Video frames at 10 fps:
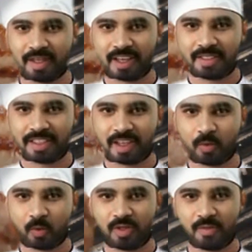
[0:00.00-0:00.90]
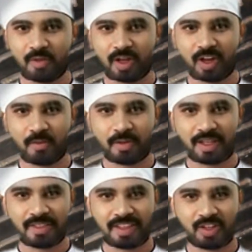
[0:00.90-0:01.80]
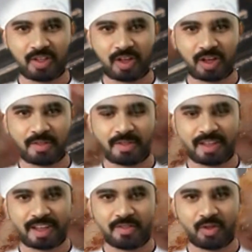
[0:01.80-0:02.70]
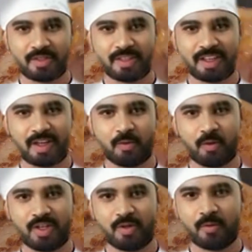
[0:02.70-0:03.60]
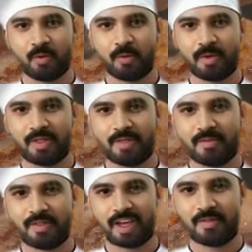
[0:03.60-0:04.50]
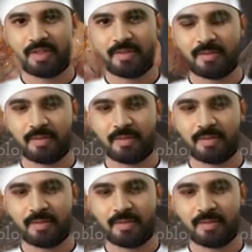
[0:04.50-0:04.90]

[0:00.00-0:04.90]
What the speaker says: It's that wonderful caramelization that gives your steak a rich, robust flavor.